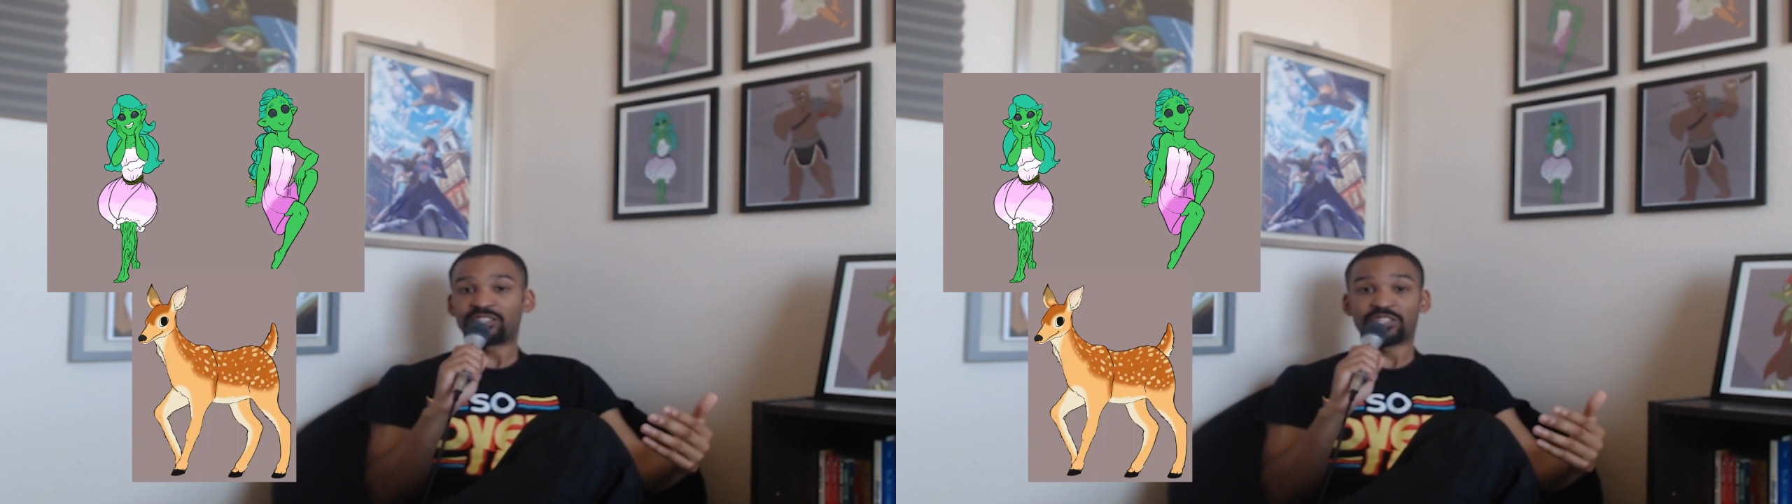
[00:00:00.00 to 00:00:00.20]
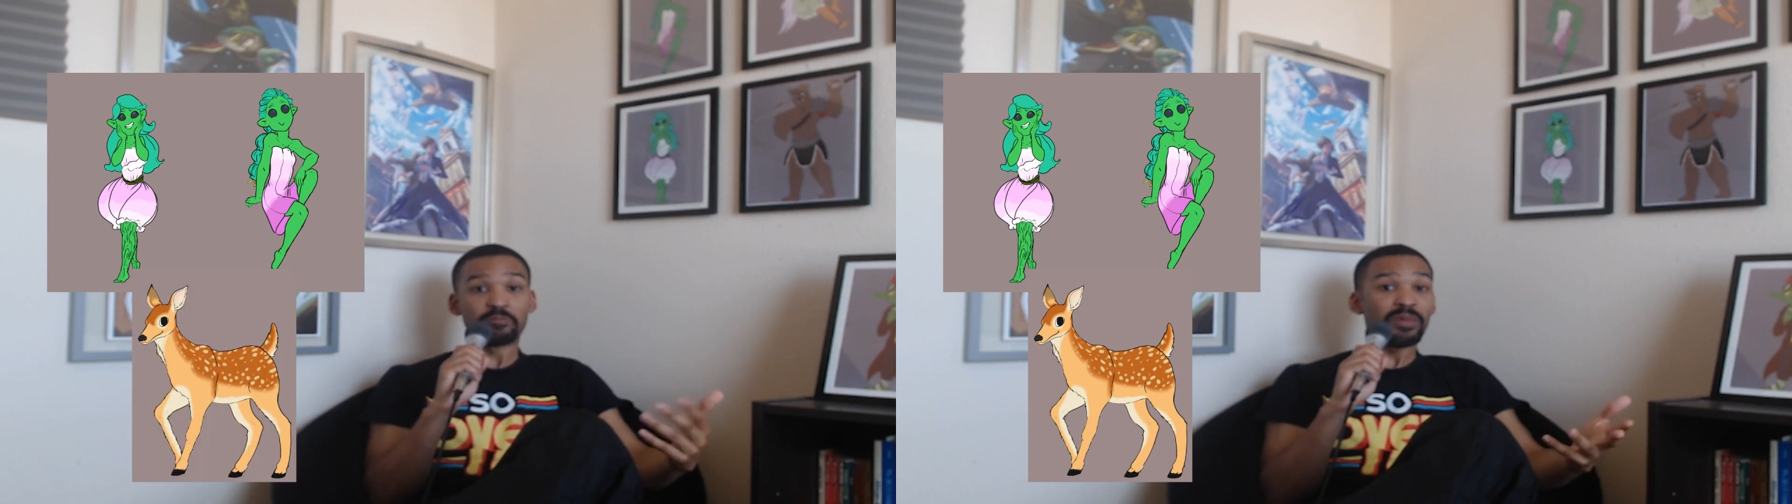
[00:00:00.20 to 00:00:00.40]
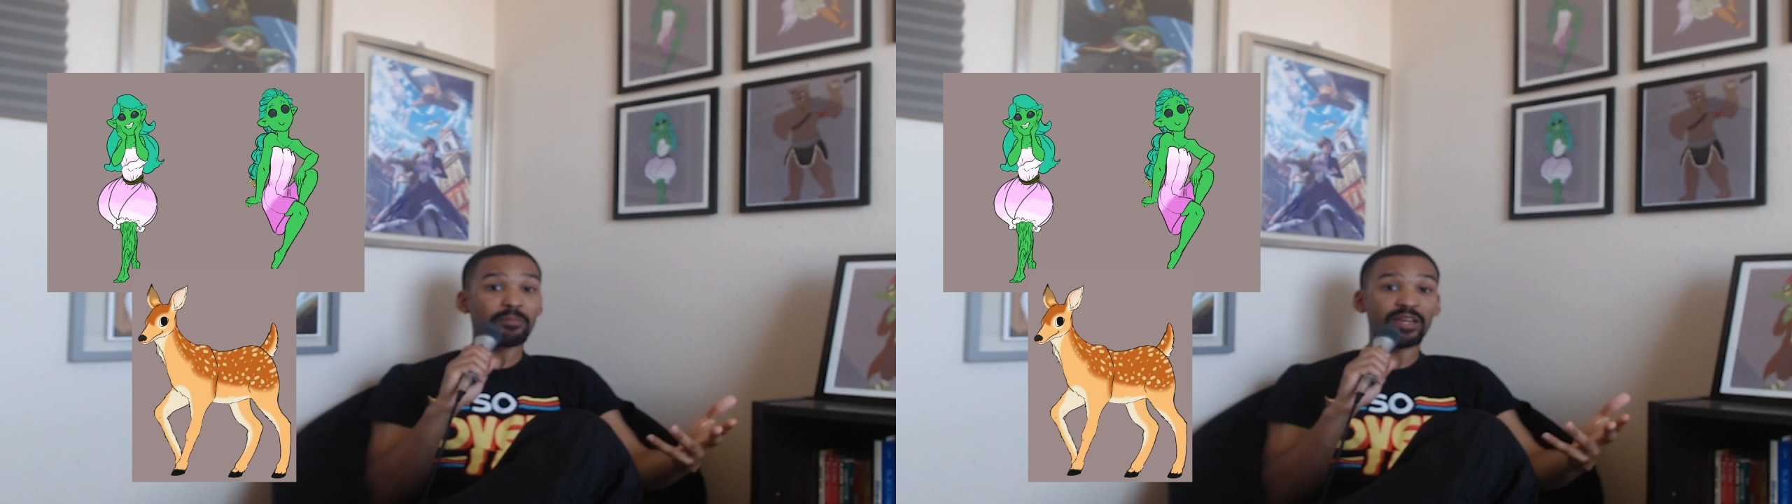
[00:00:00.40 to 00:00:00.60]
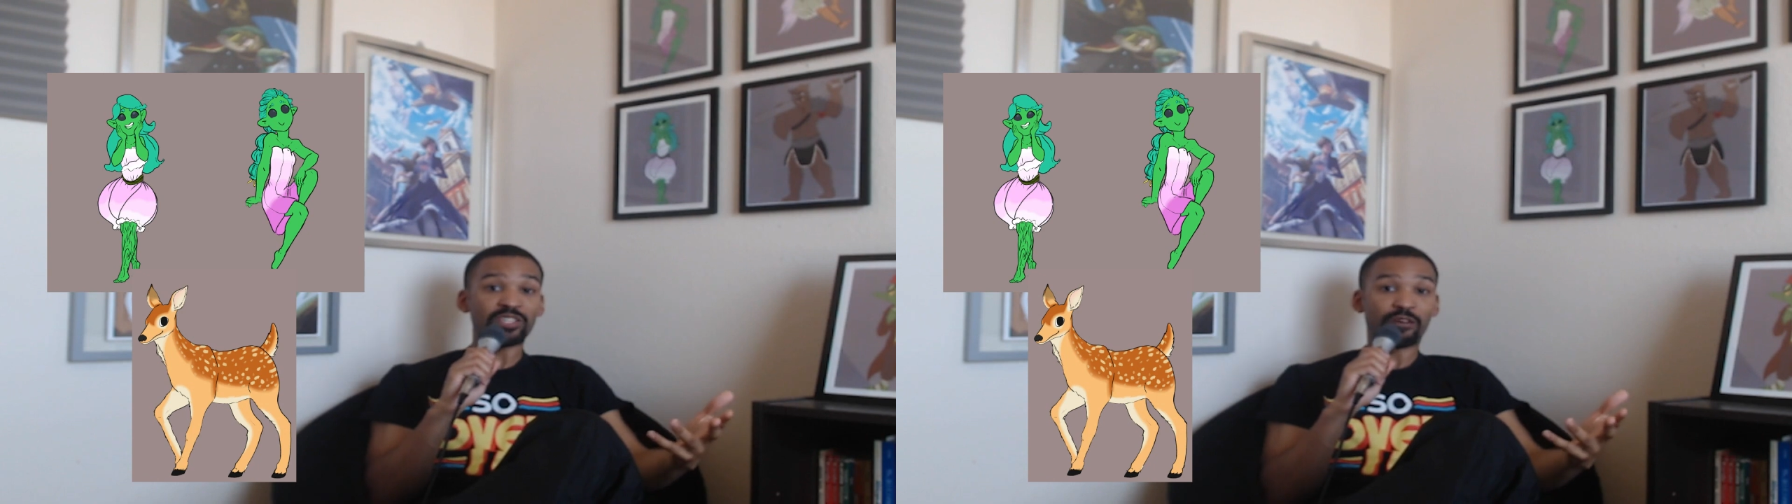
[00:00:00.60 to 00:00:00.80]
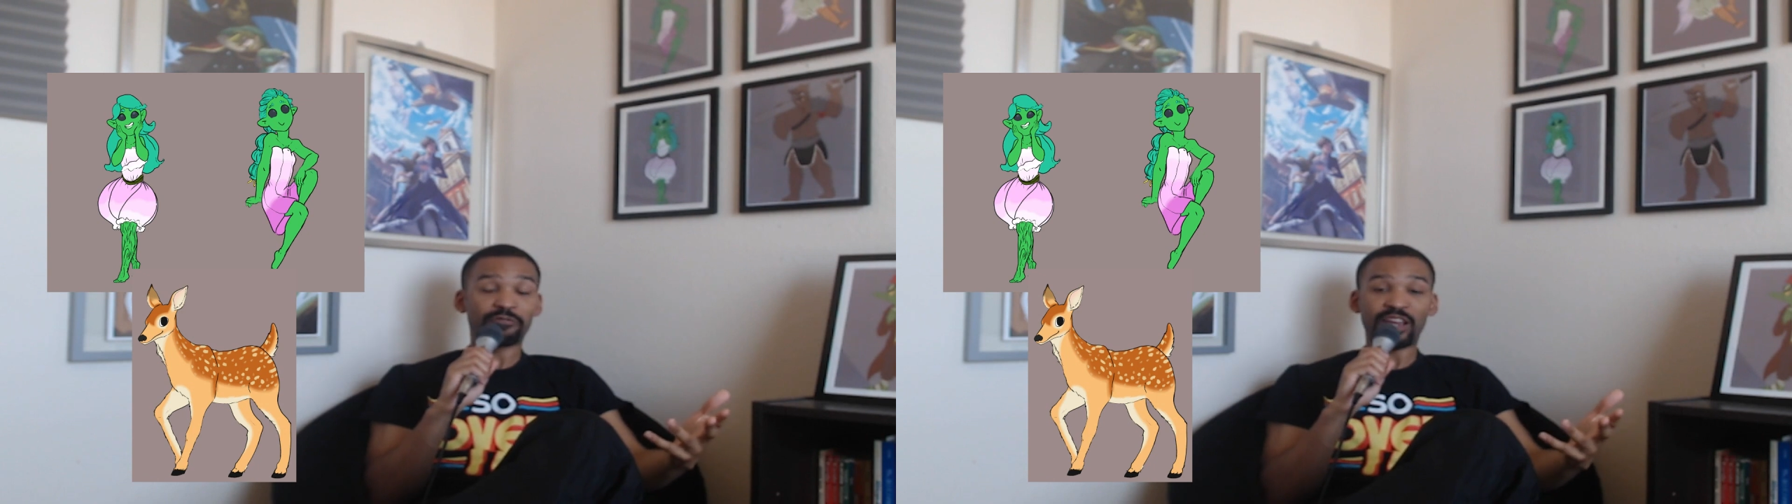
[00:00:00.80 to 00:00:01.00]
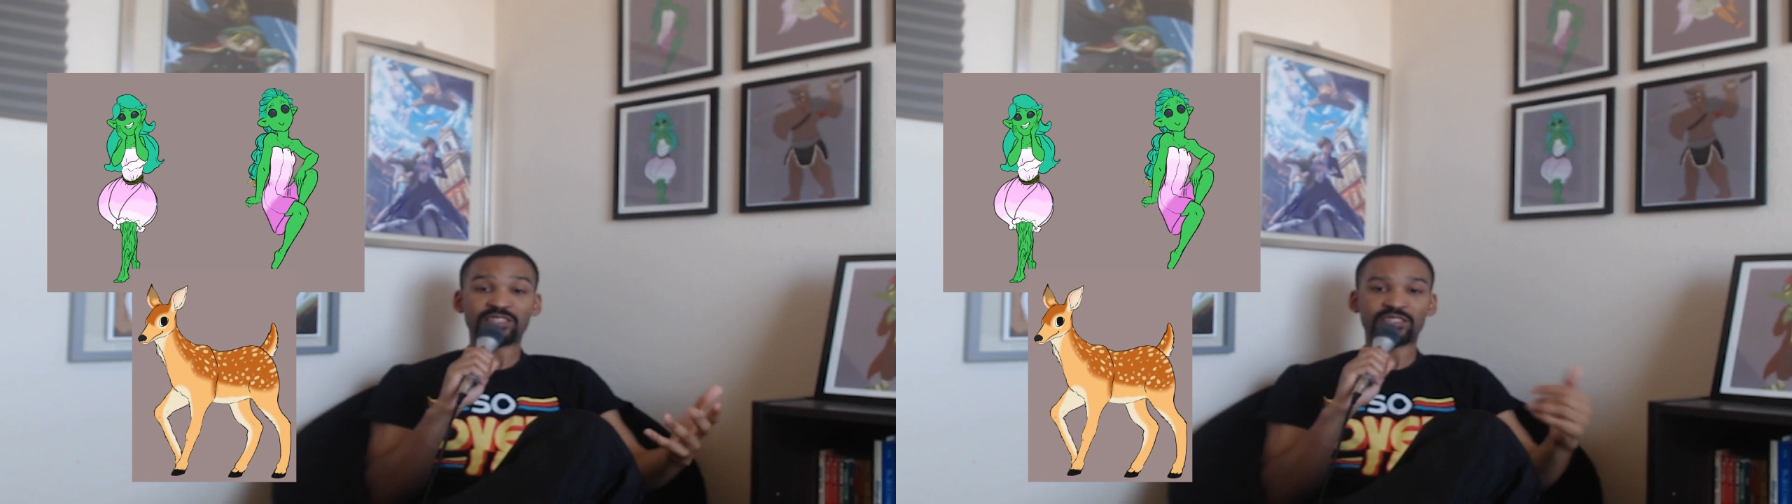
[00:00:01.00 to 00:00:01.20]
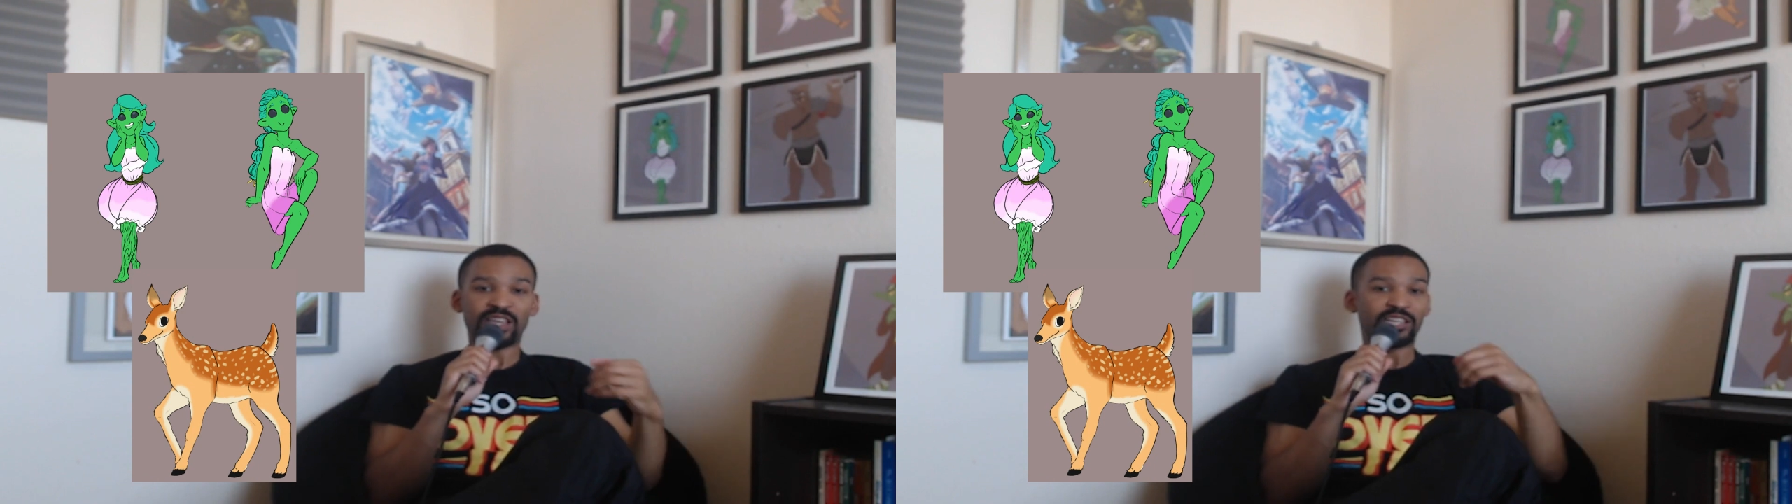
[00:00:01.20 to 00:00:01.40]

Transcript: of just mimics off Francis,